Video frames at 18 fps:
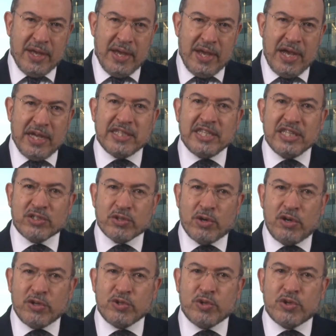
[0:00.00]
it is
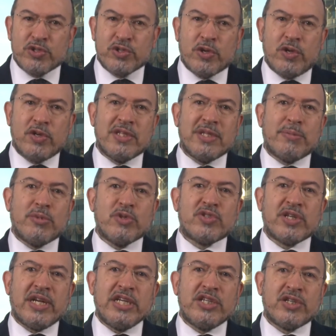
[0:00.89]
also a solid
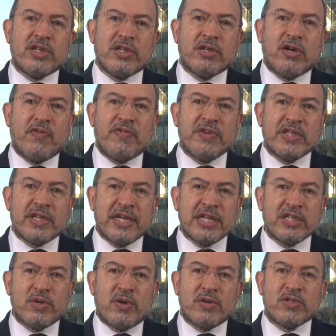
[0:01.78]
demonstration of
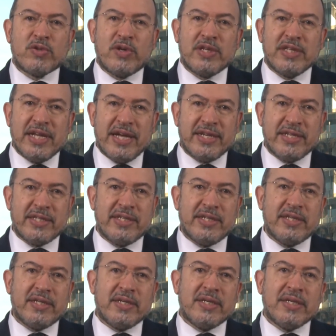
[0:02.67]
international
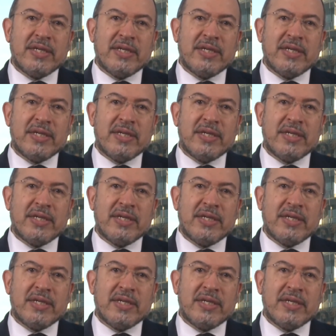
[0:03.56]
solidarity.